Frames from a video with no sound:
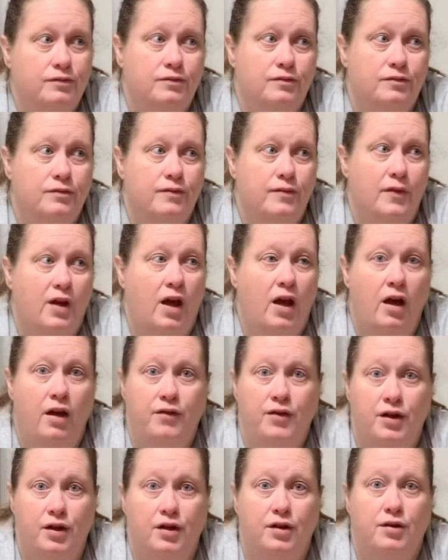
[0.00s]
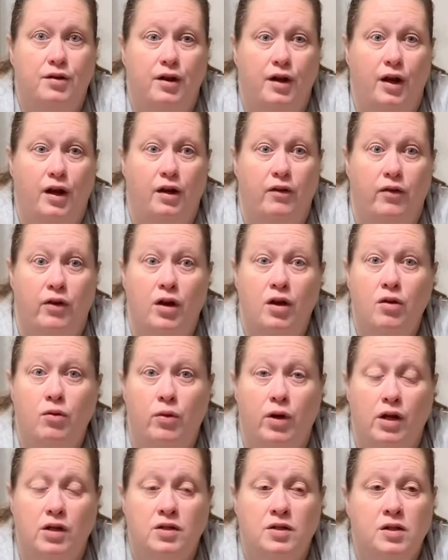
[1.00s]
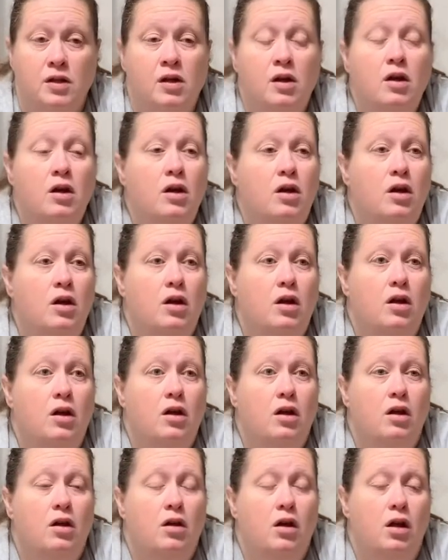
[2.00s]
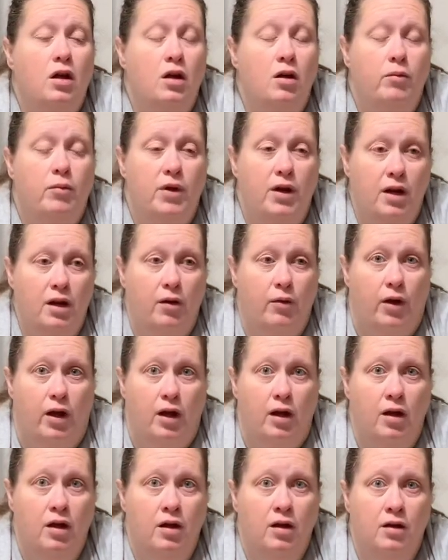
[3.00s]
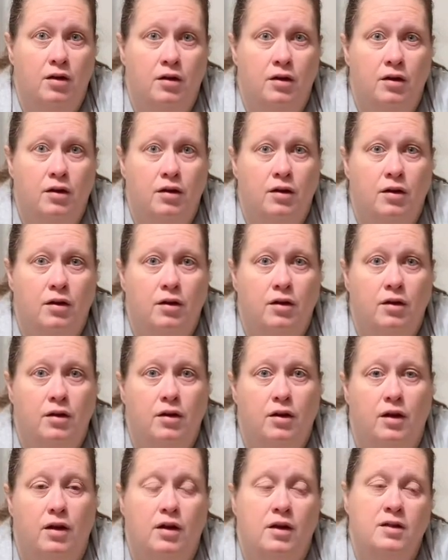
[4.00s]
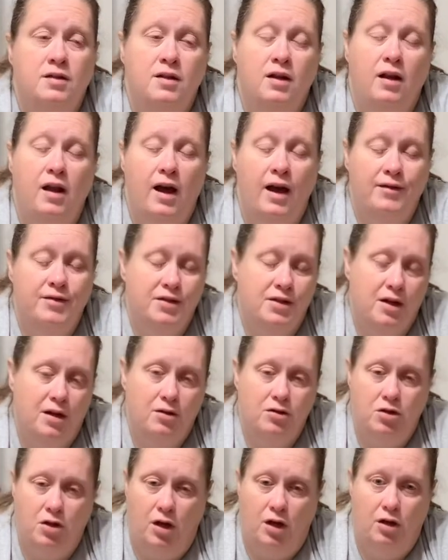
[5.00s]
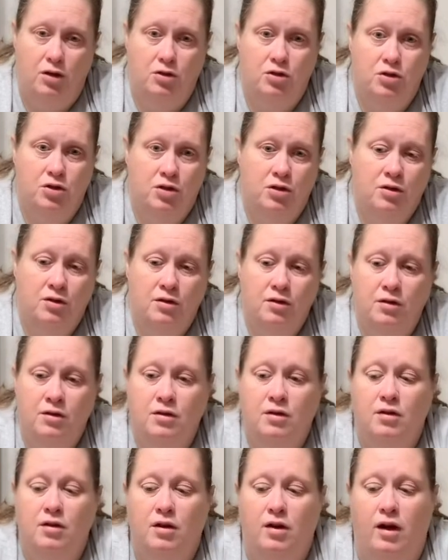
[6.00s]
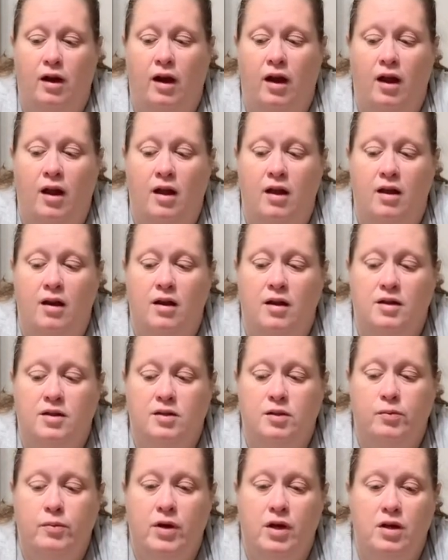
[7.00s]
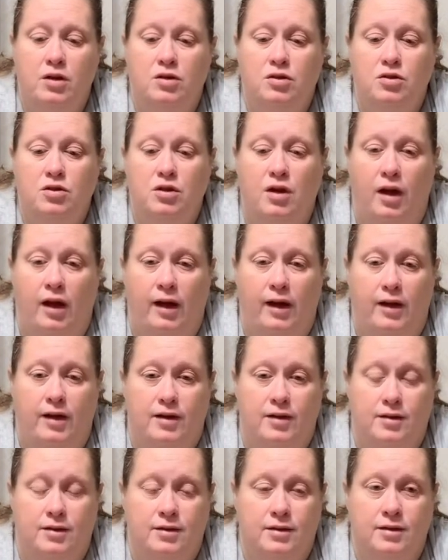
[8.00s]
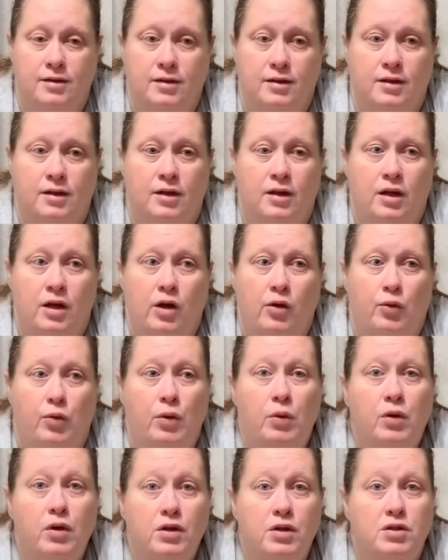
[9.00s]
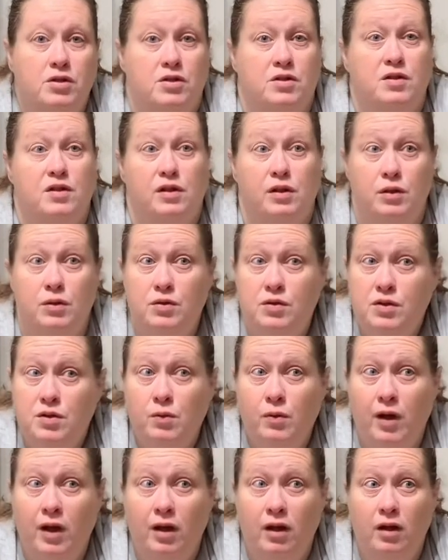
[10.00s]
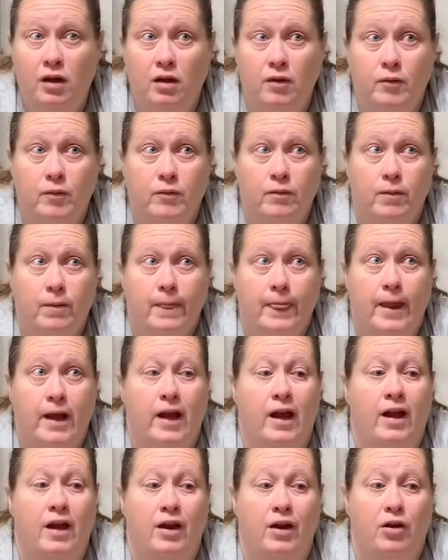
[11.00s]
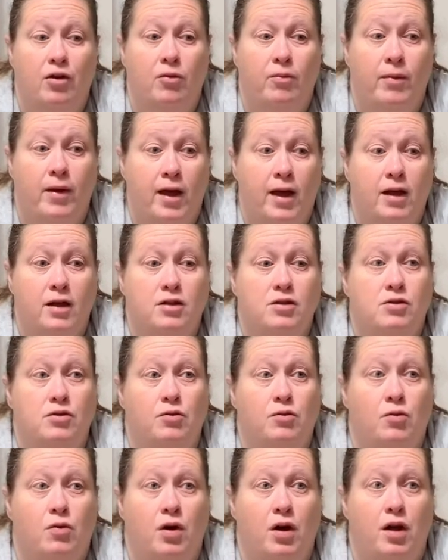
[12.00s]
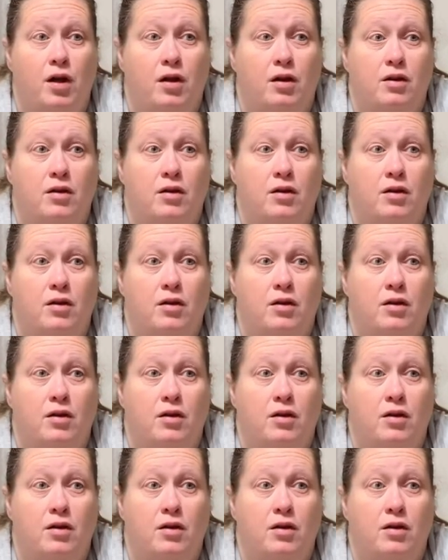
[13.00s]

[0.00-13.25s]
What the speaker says: I have to get creative in other ways. But anyway, it's a lifestyle change, and as much as we want to just lose the weight and go back to what